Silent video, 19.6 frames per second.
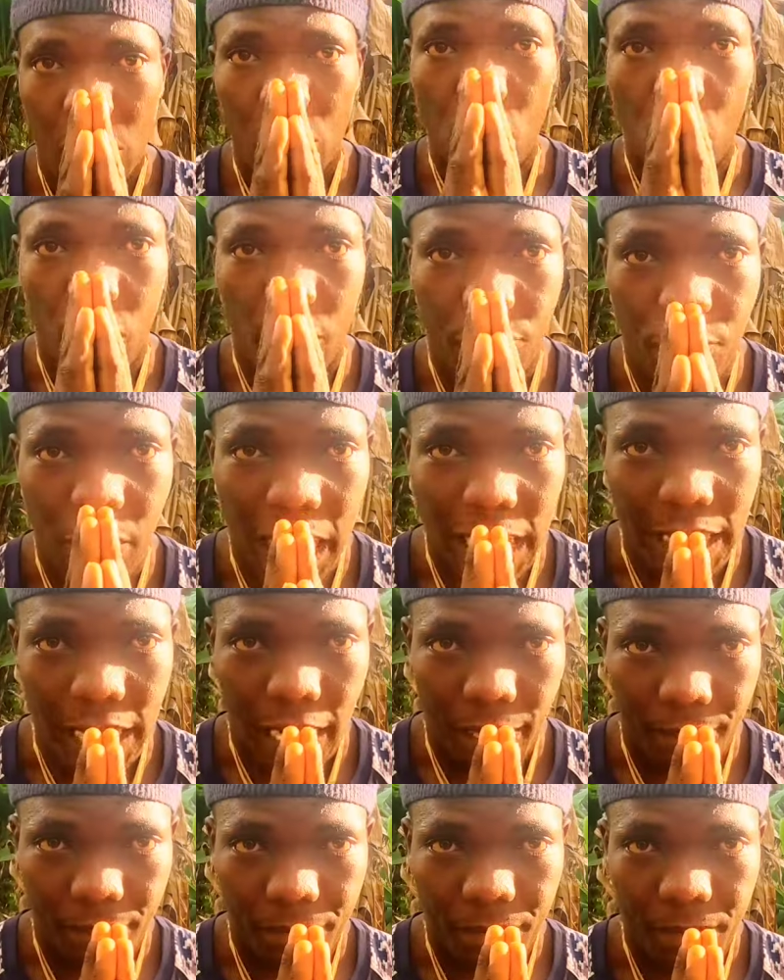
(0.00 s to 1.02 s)
godfather,
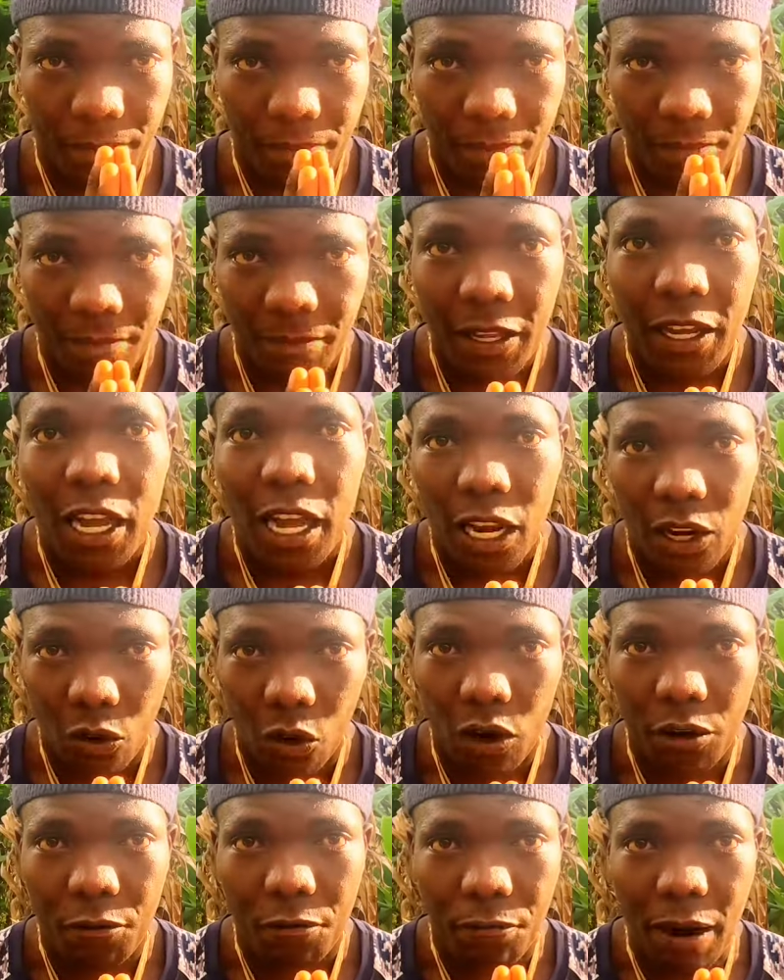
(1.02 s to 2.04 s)

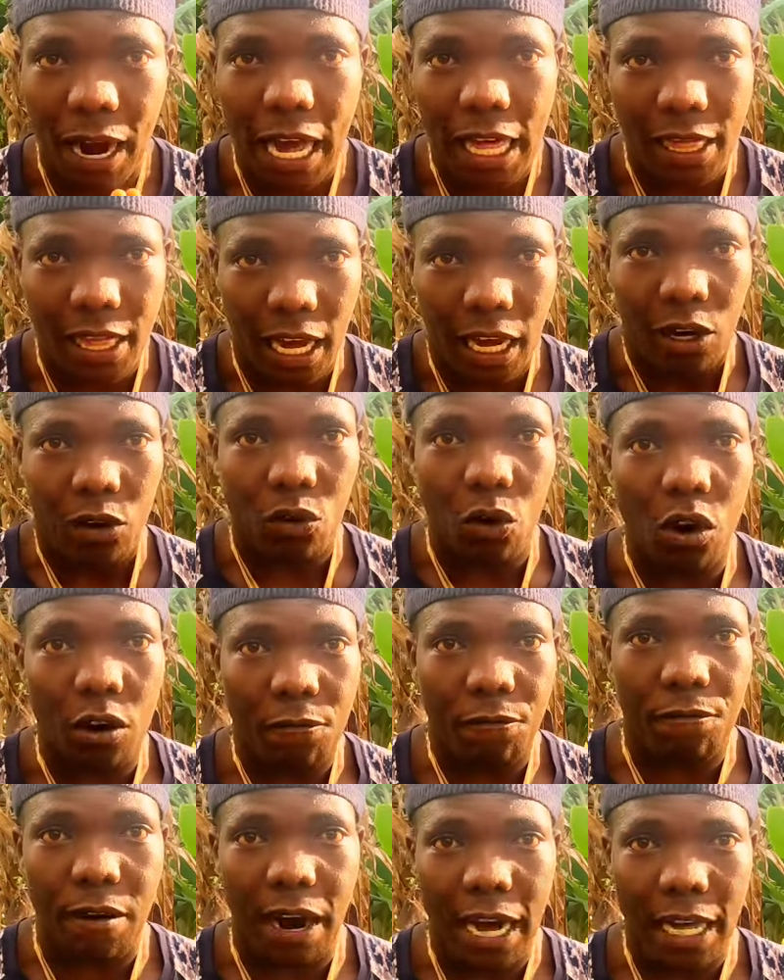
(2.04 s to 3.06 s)
godfather,
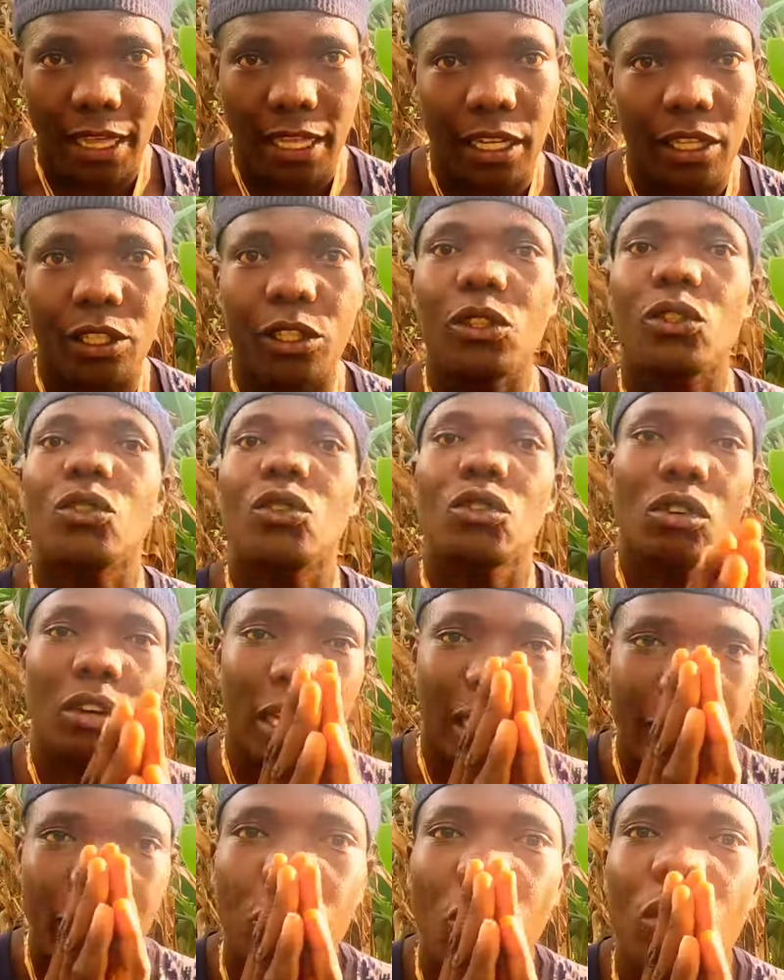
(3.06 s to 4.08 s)
godfather. You know,
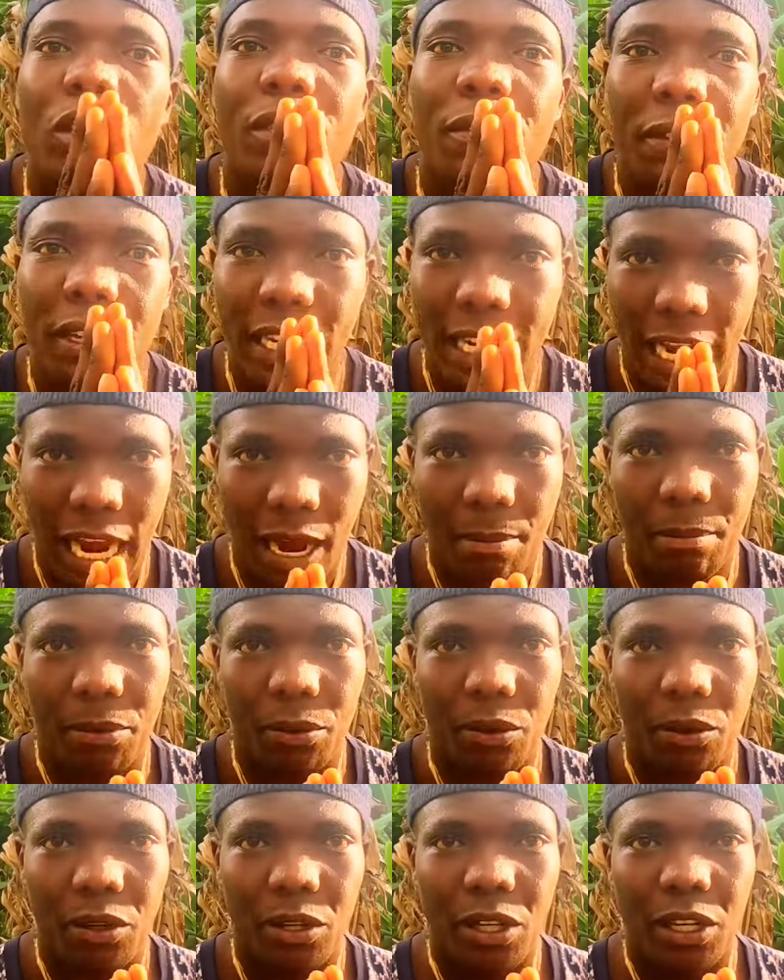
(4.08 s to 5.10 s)
he was very
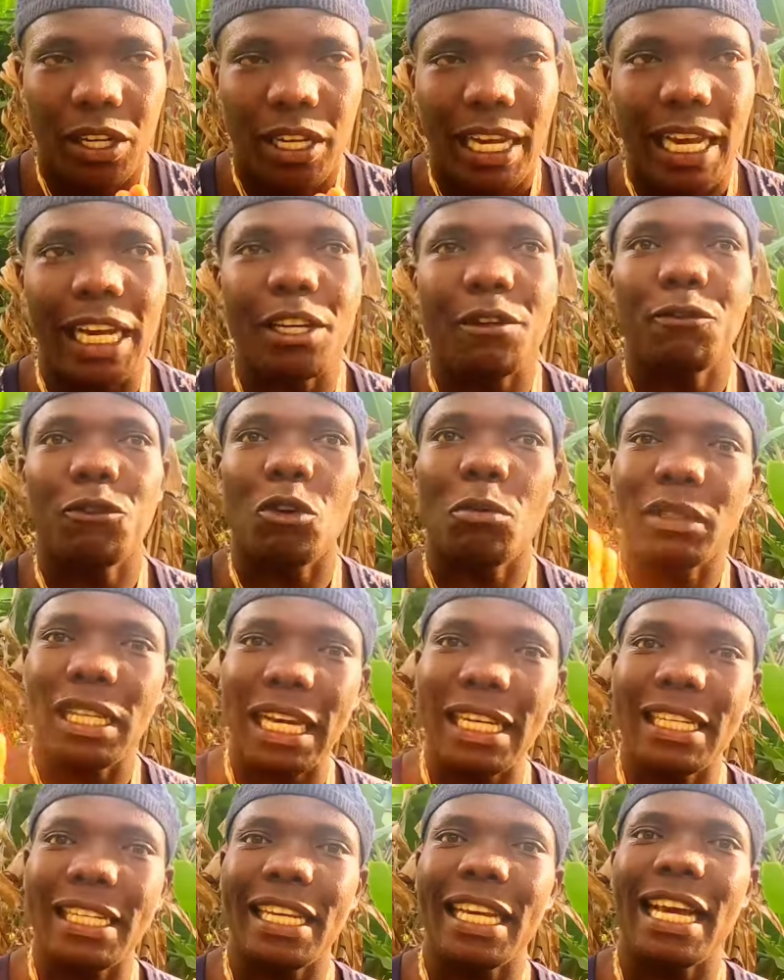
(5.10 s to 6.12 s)
humble. And from
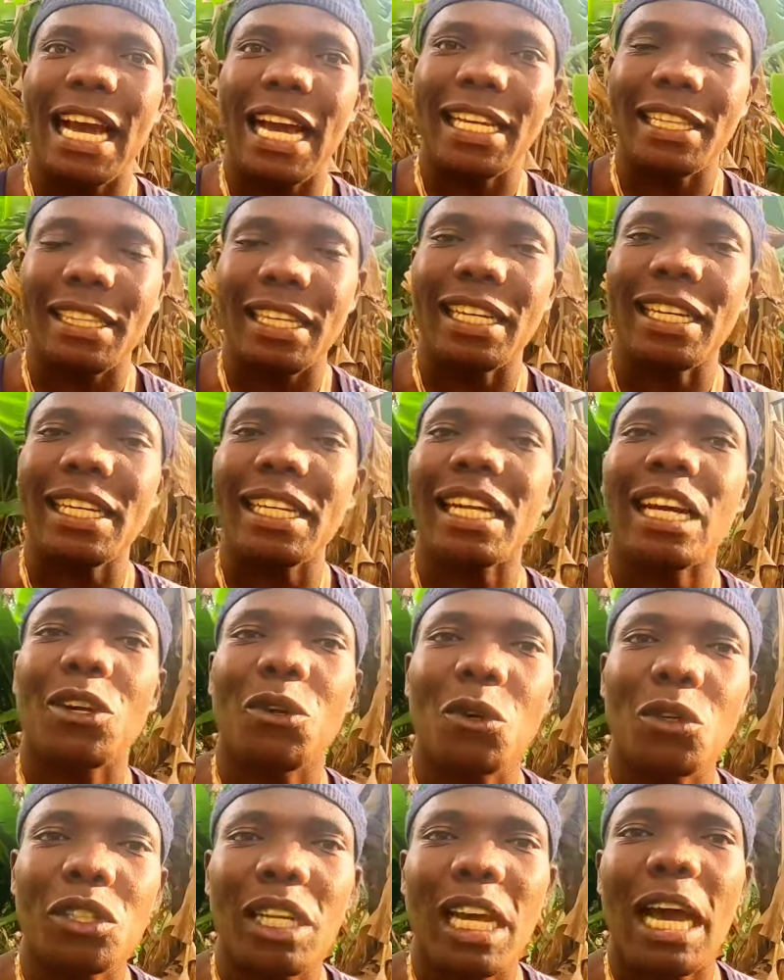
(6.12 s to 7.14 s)
that day, I think he
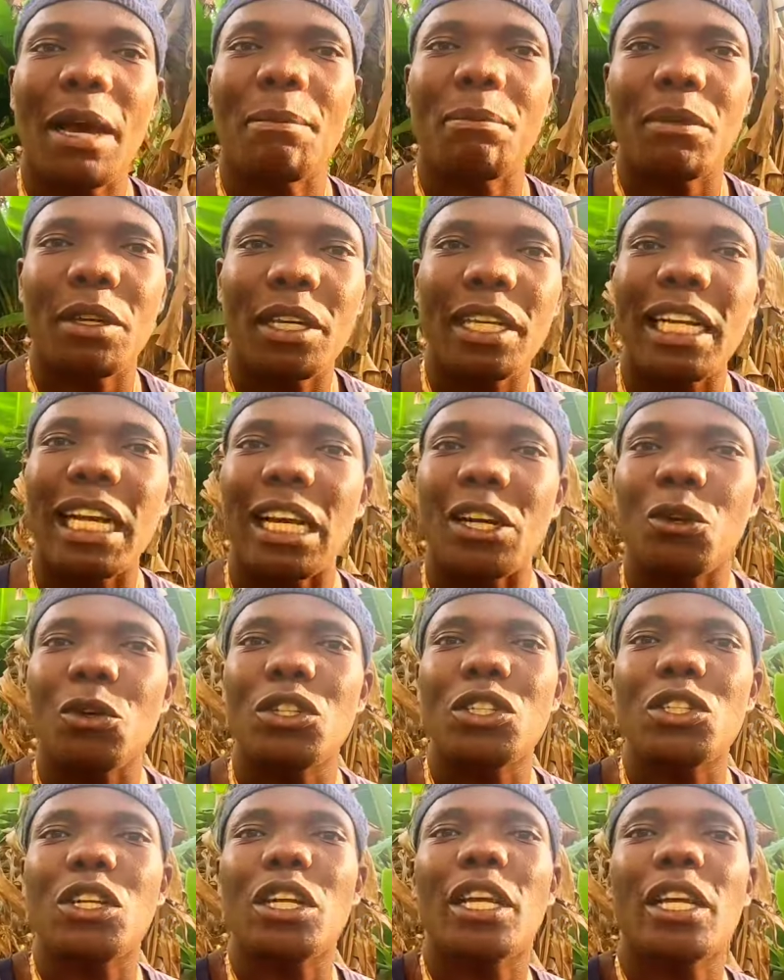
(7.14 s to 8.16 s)
cannot, um, he
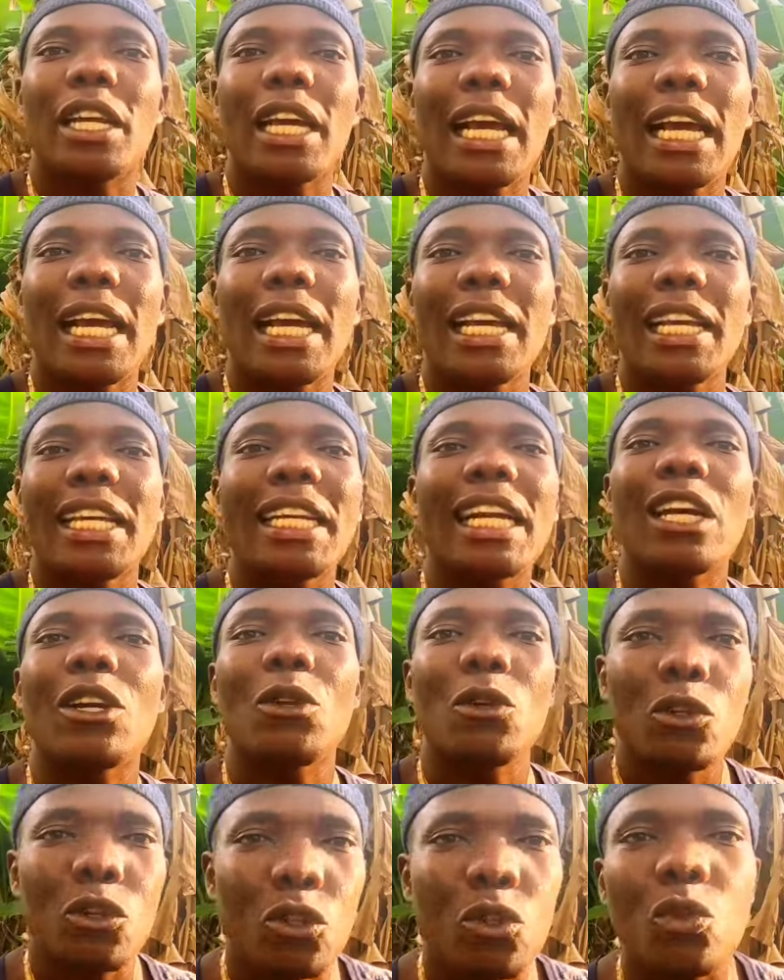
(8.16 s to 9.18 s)
cannot he
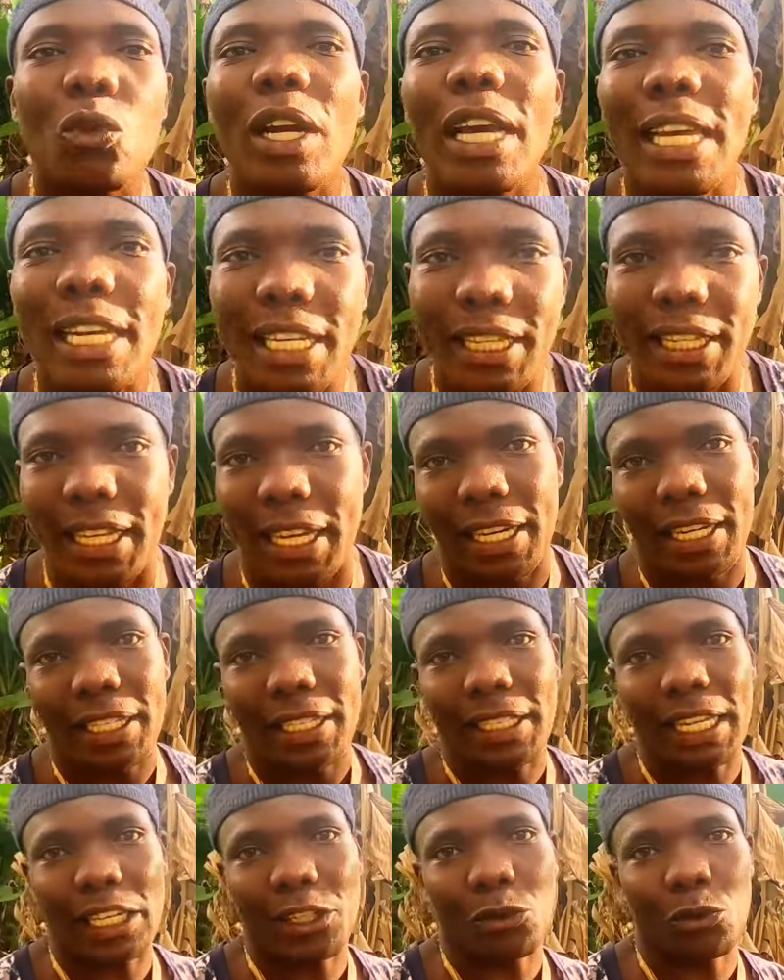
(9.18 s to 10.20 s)
cannot do anything
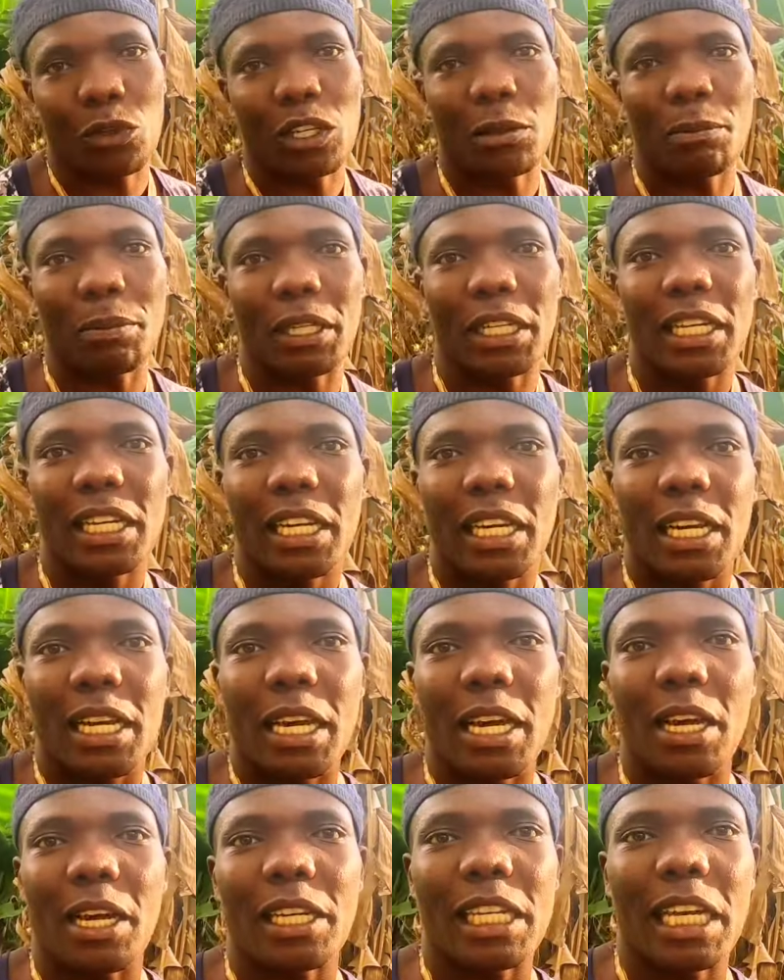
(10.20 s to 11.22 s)
that will be
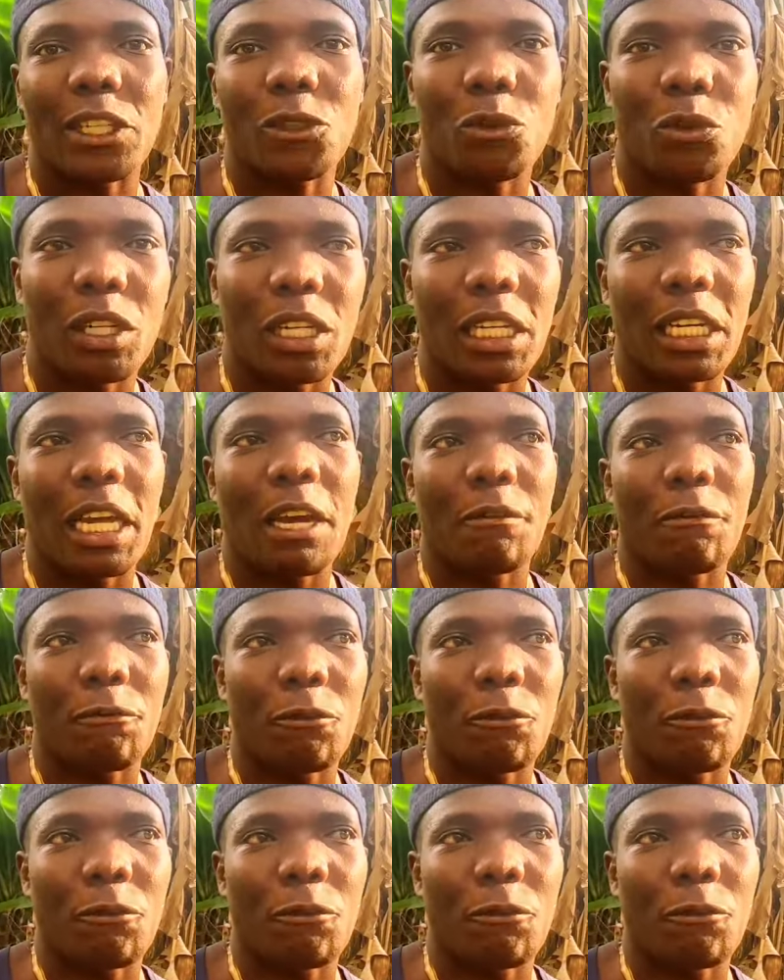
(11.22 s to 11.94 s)
uh, that will uh,